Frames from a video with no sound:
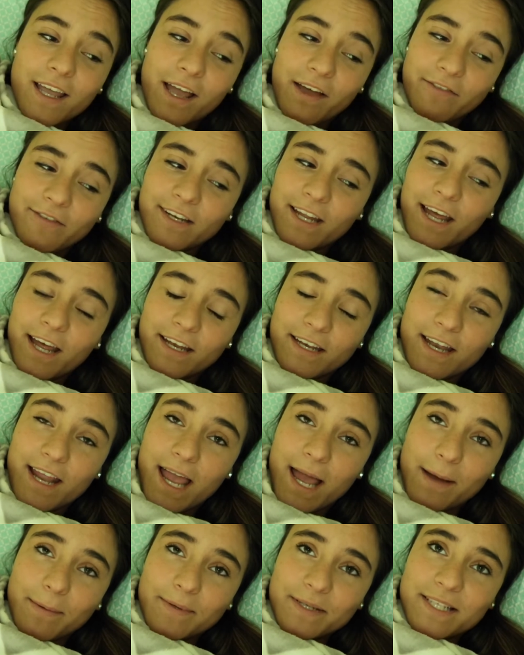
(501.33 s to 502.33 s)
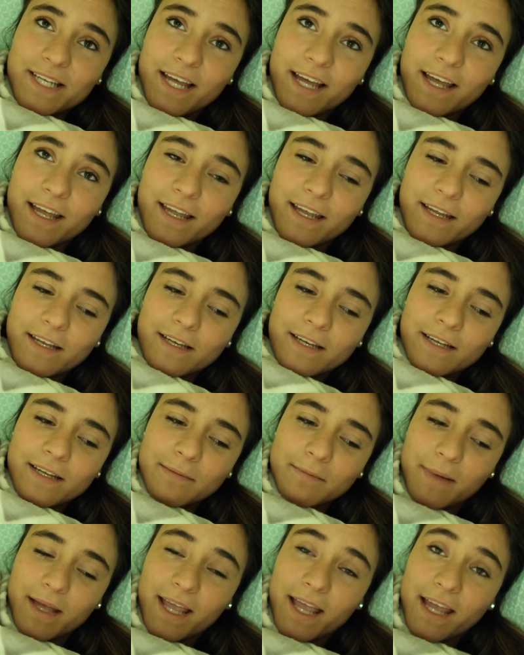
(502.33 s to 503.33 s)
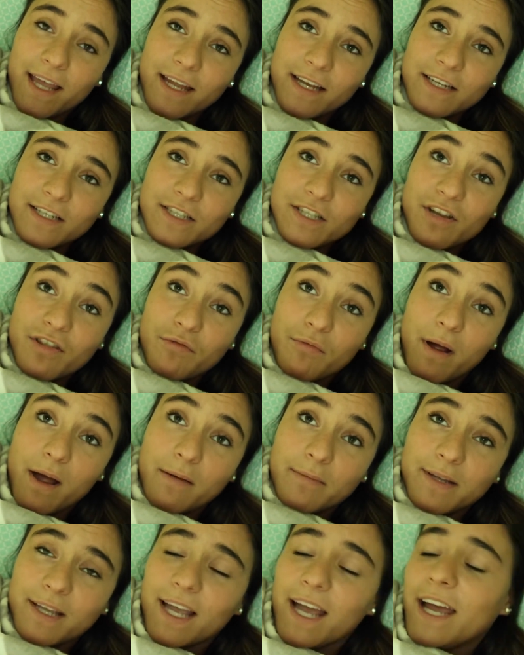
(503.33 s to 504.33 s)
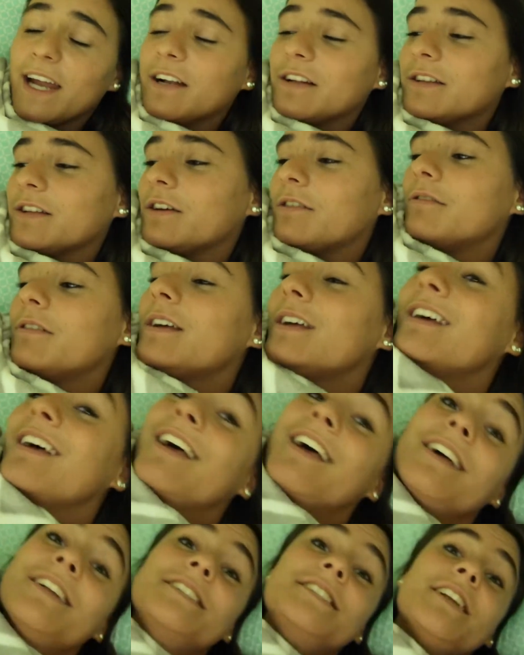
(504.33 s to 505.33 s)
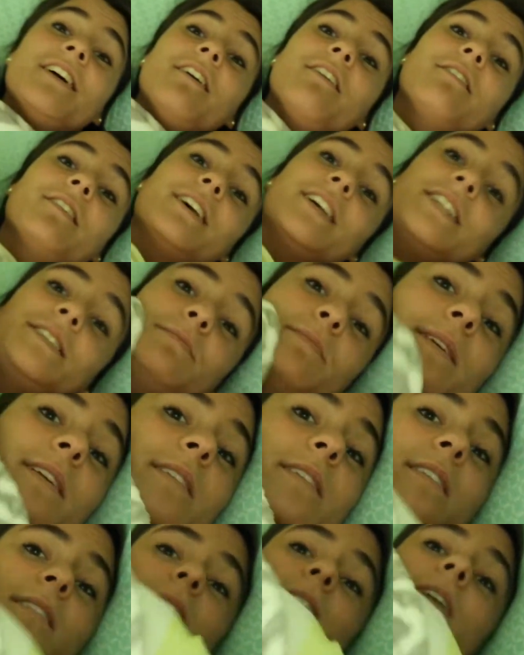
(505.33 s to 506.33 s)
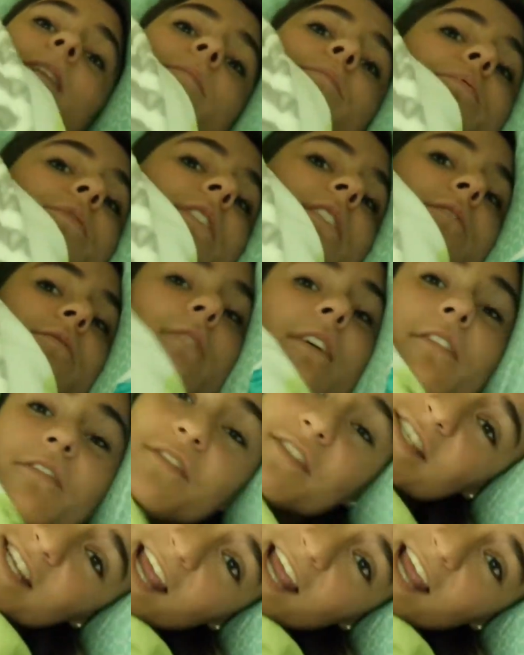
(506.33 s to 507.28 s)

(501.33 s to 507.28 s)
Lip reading: haven't had an appetite. My head is throbbing. I don't know. So it's been a pretty rough